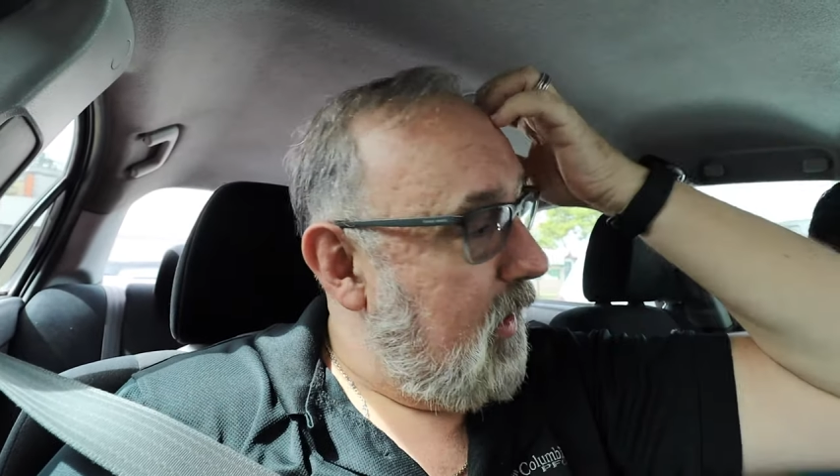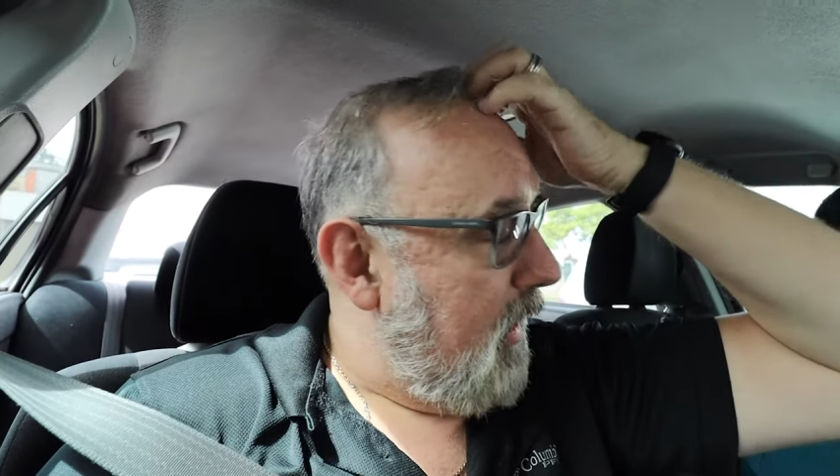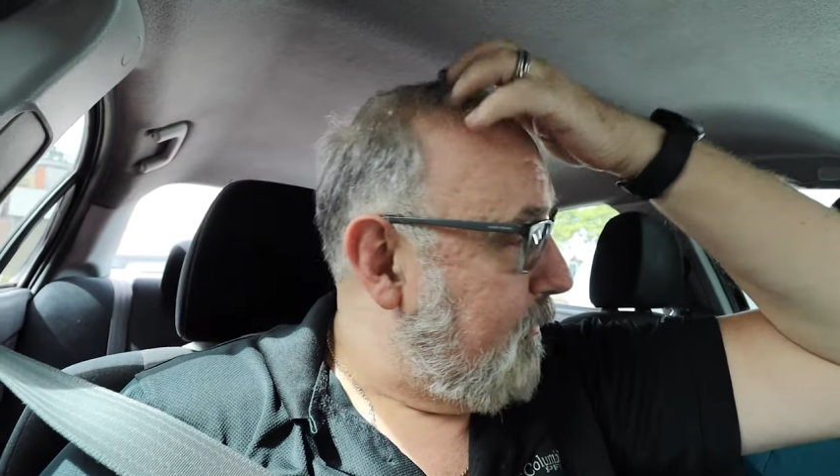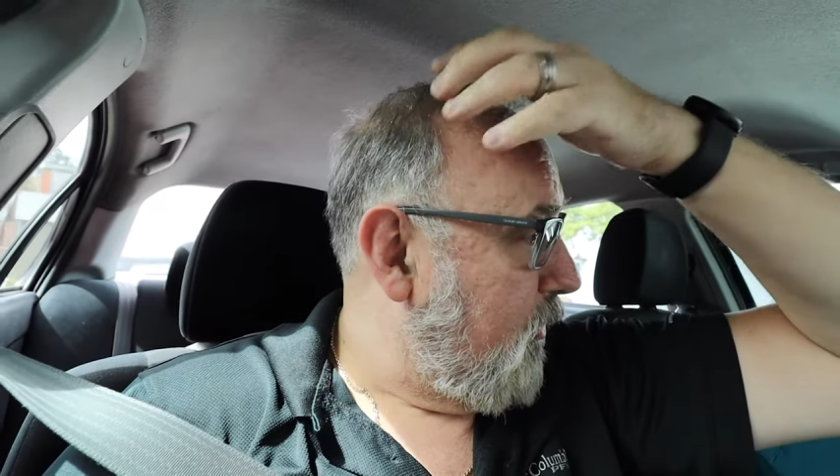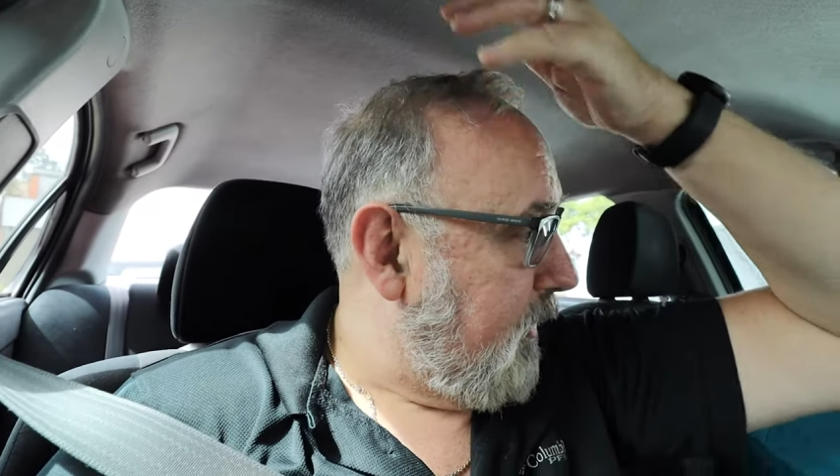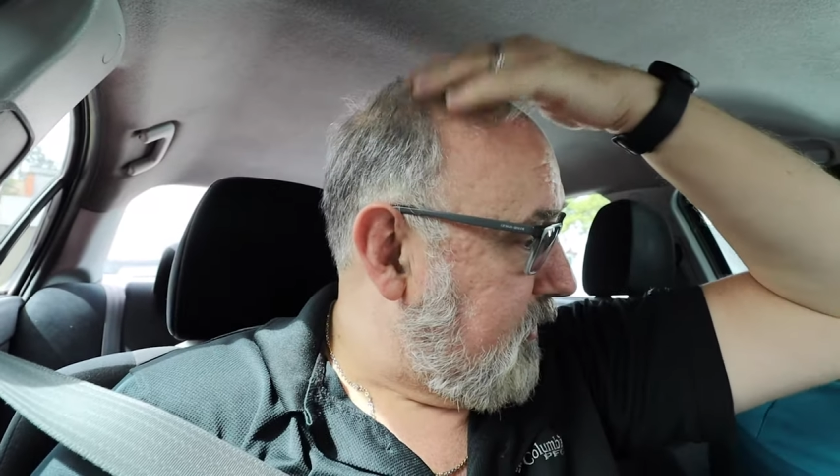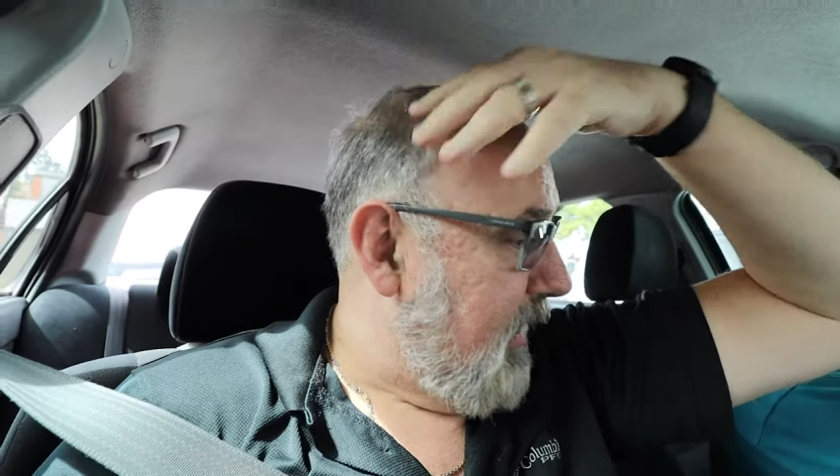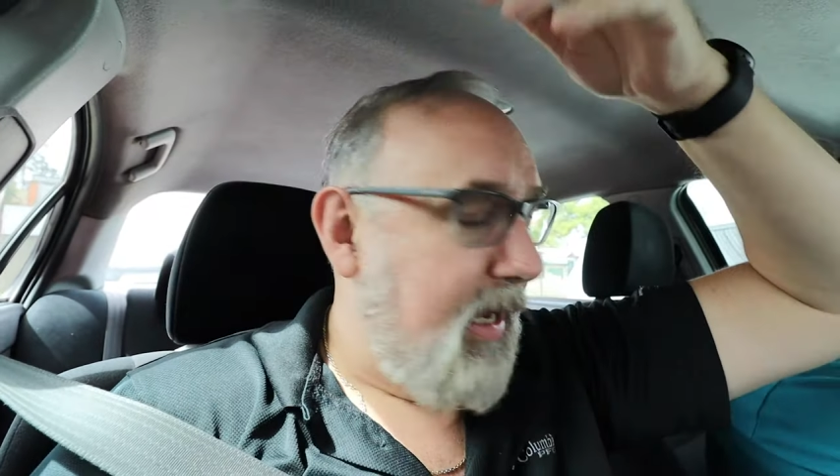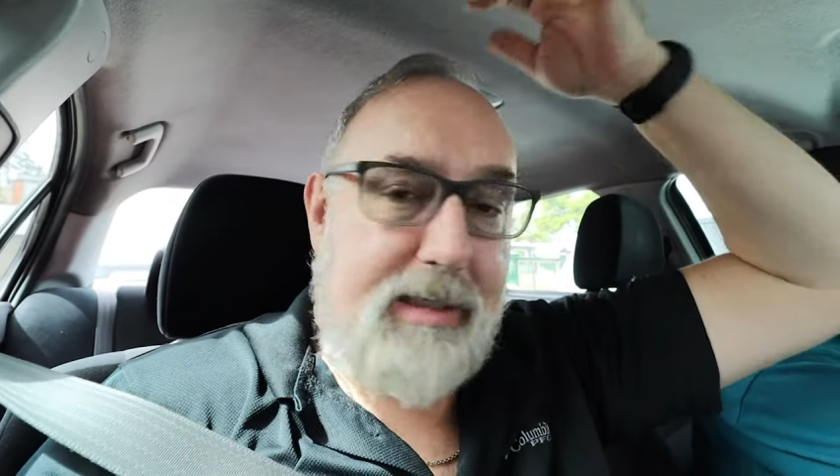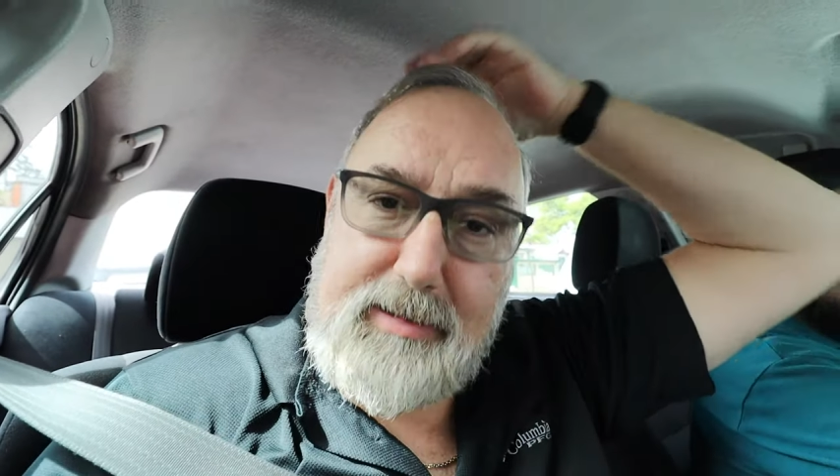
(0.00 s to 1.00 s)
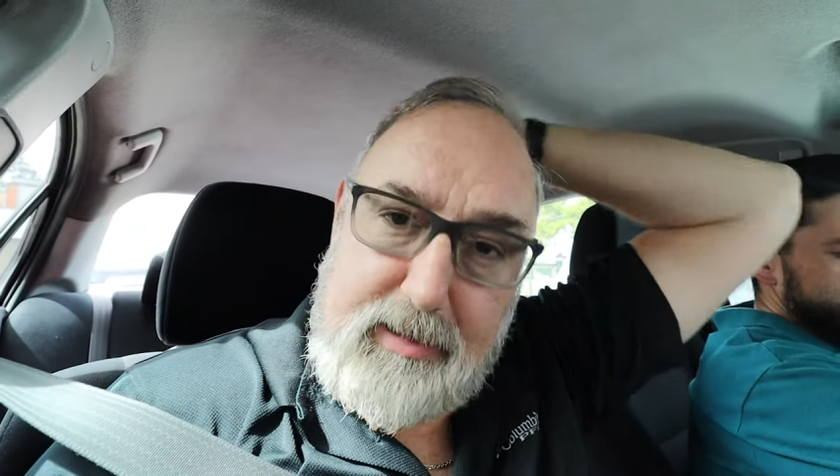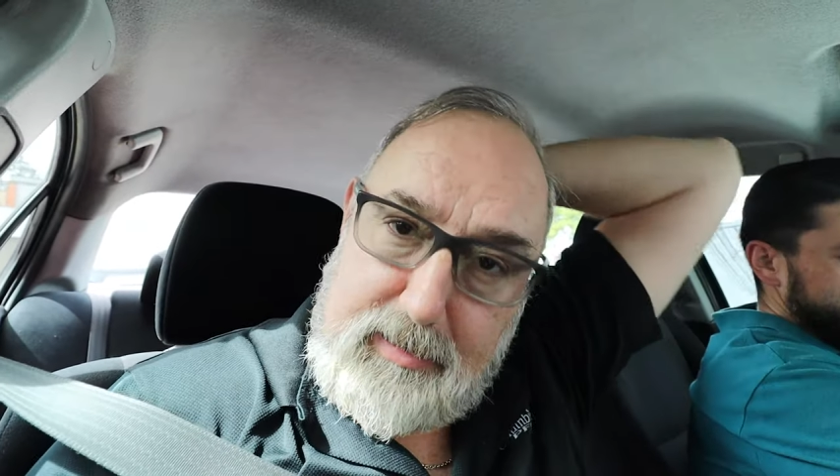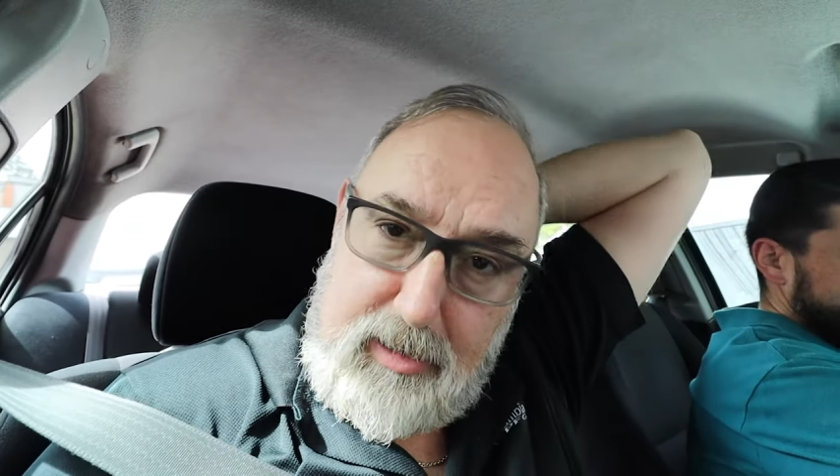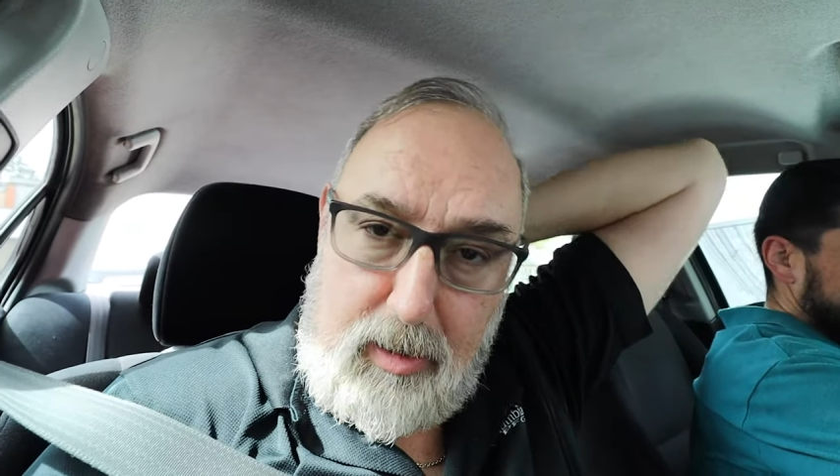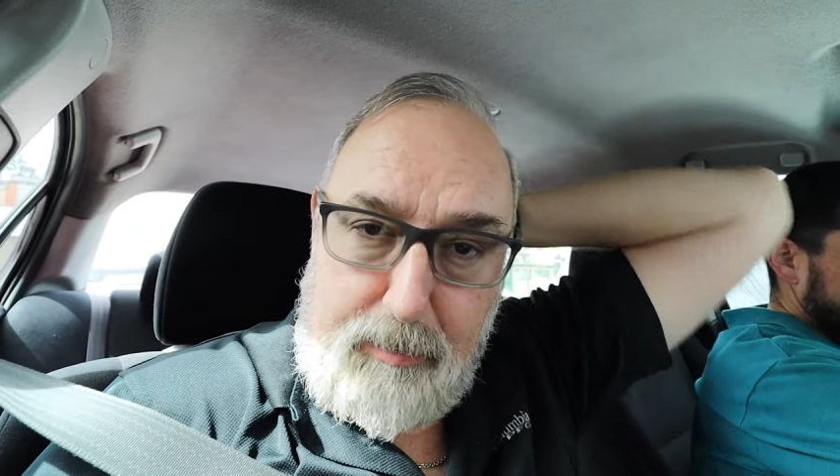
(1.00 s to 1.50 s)
I'm going to ask
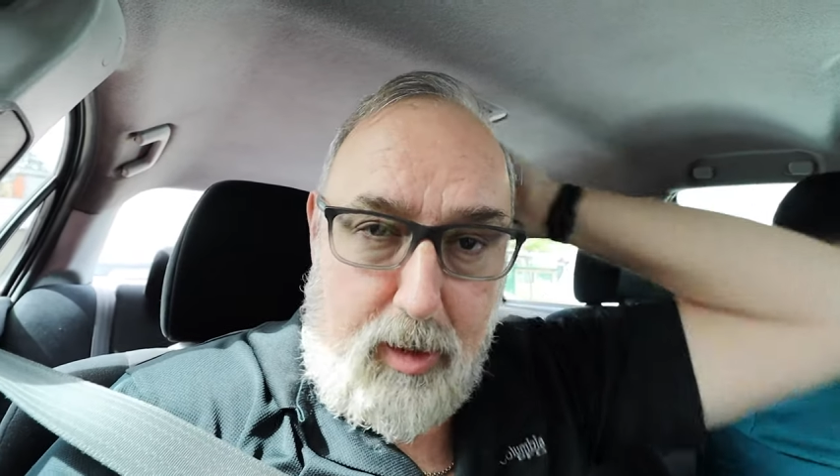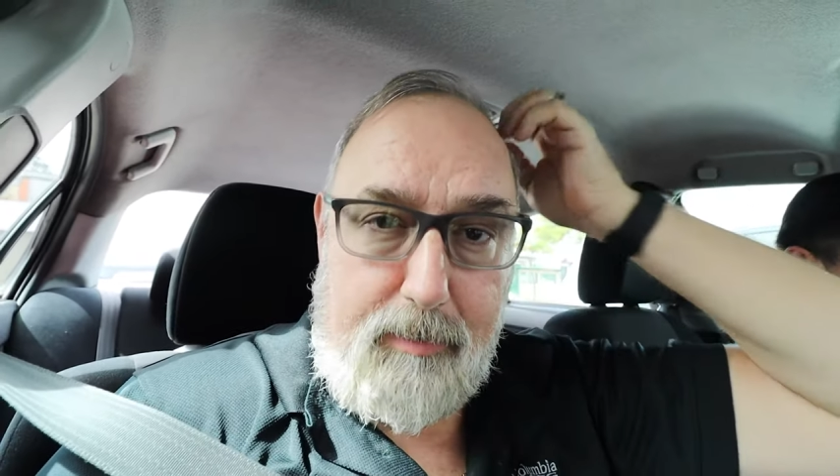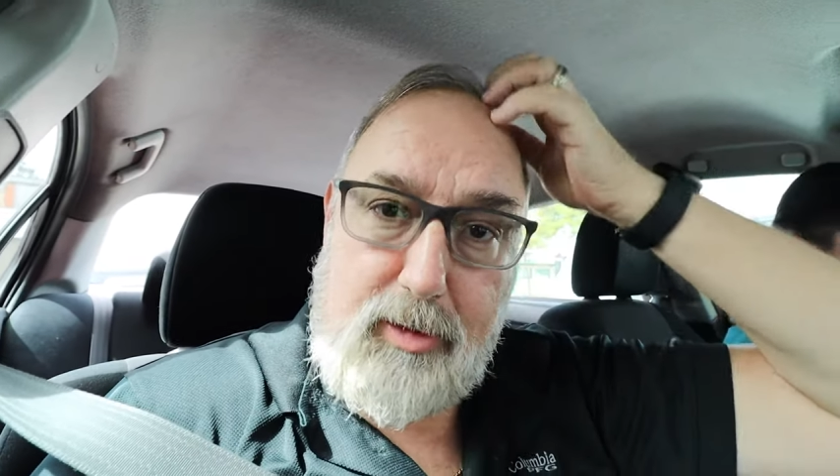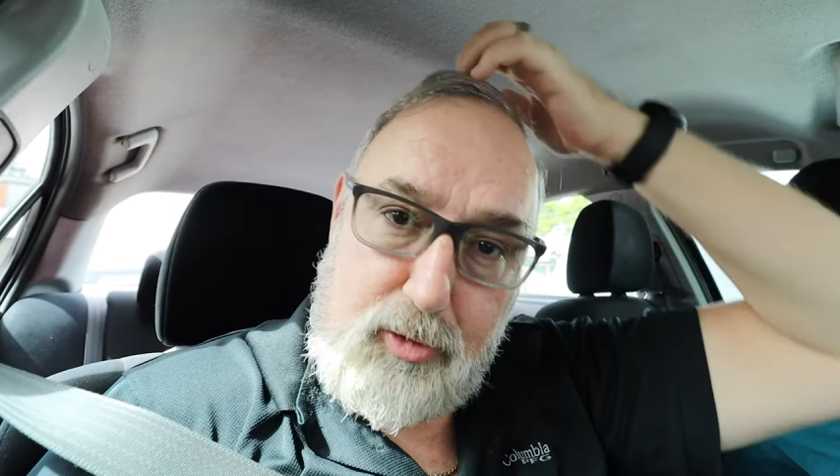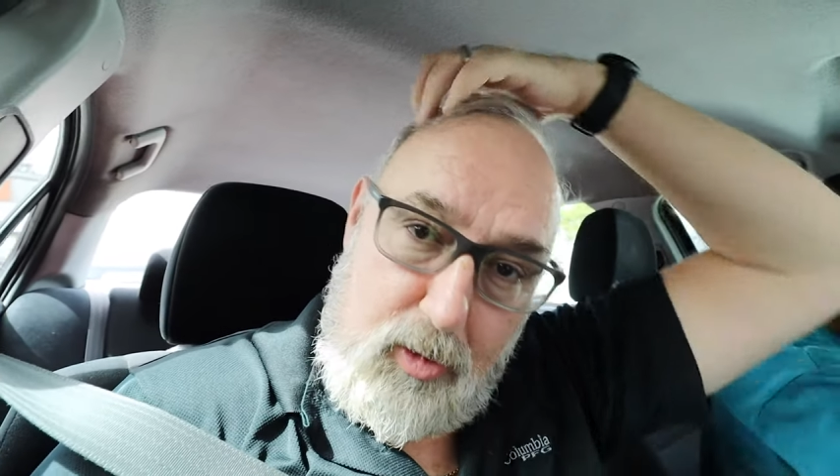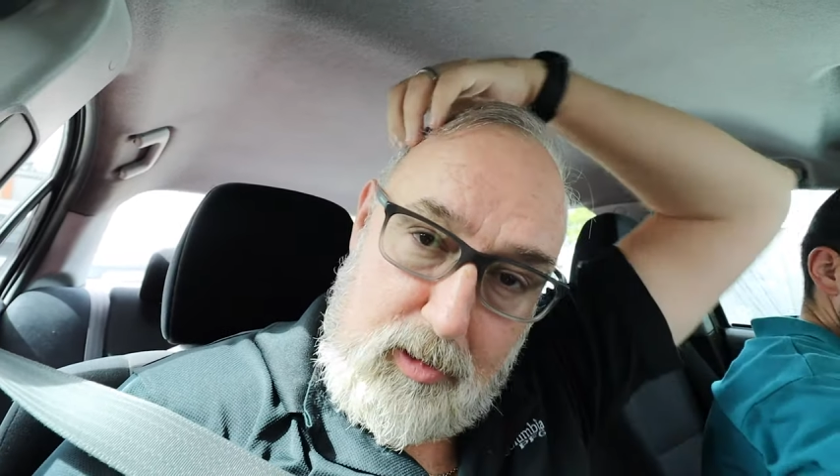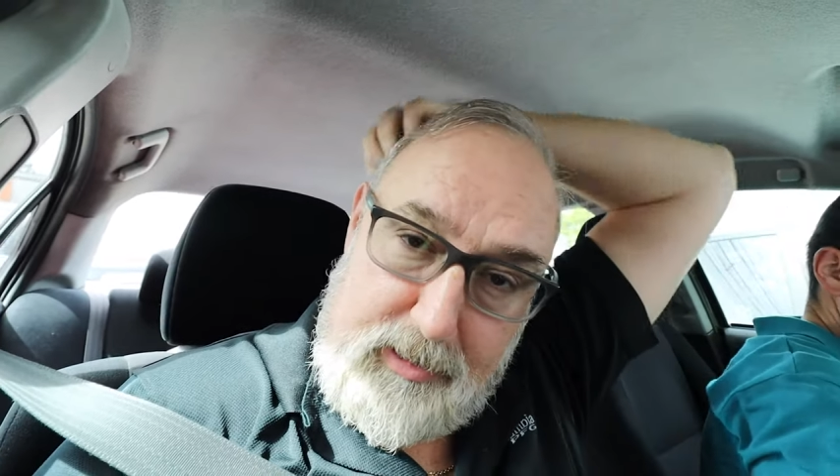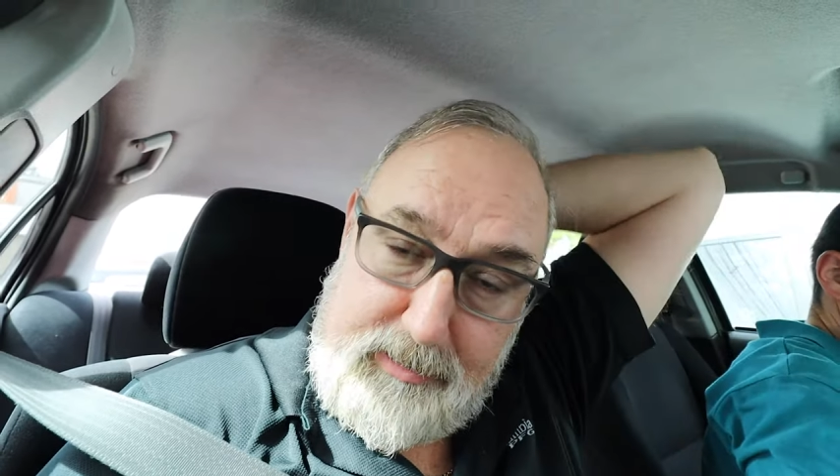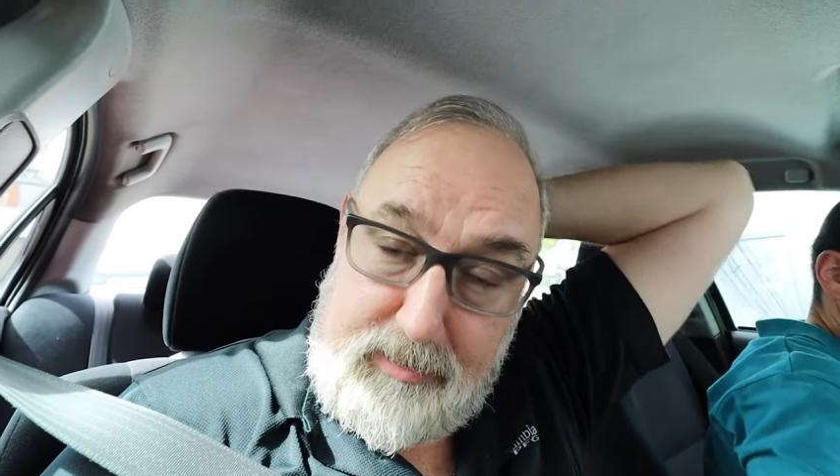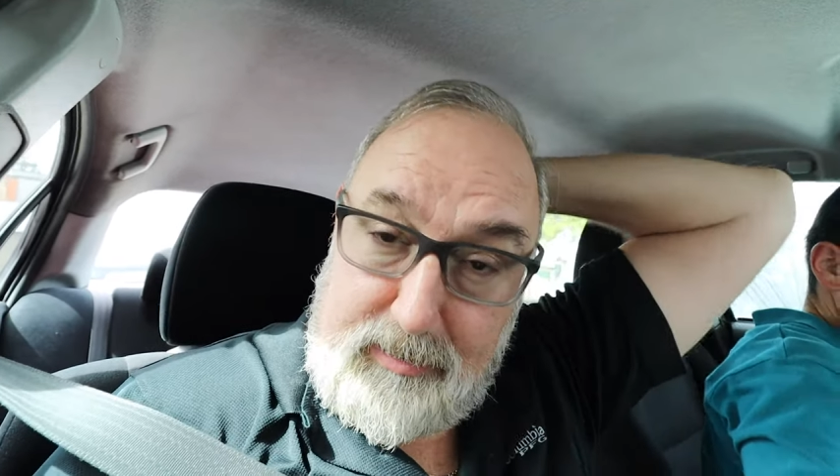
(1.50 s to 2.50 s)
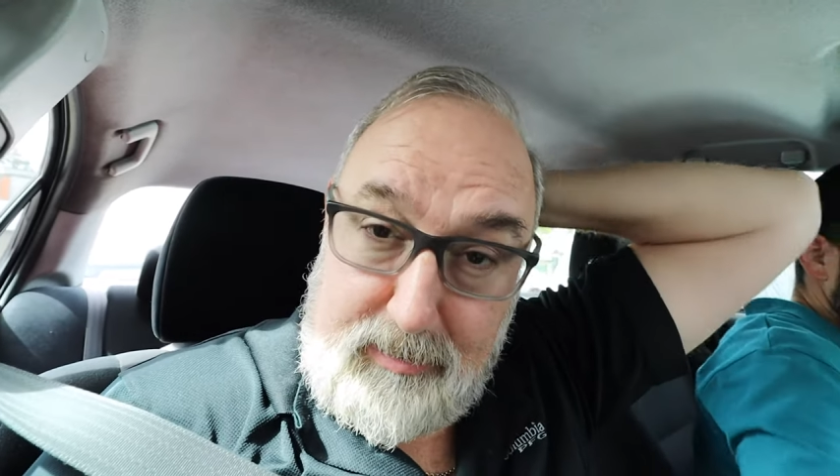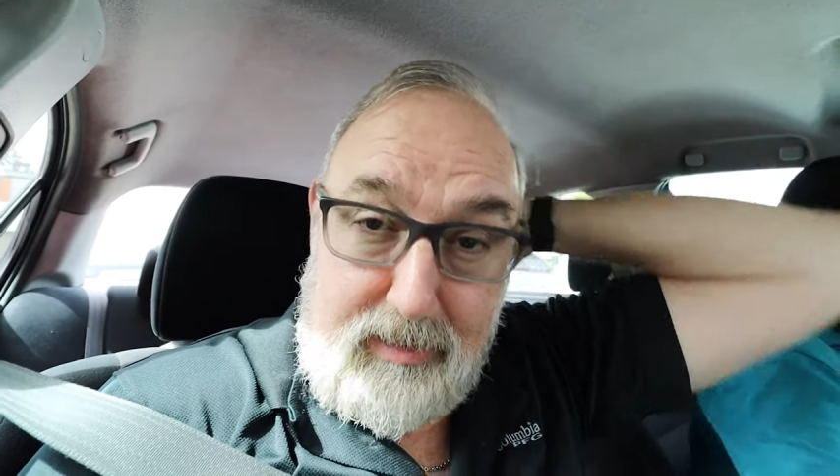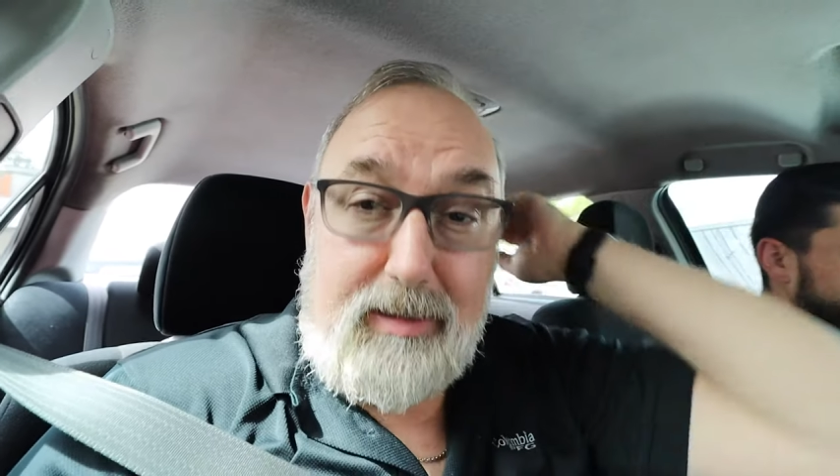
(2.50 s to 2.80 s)
our barber, Douglas,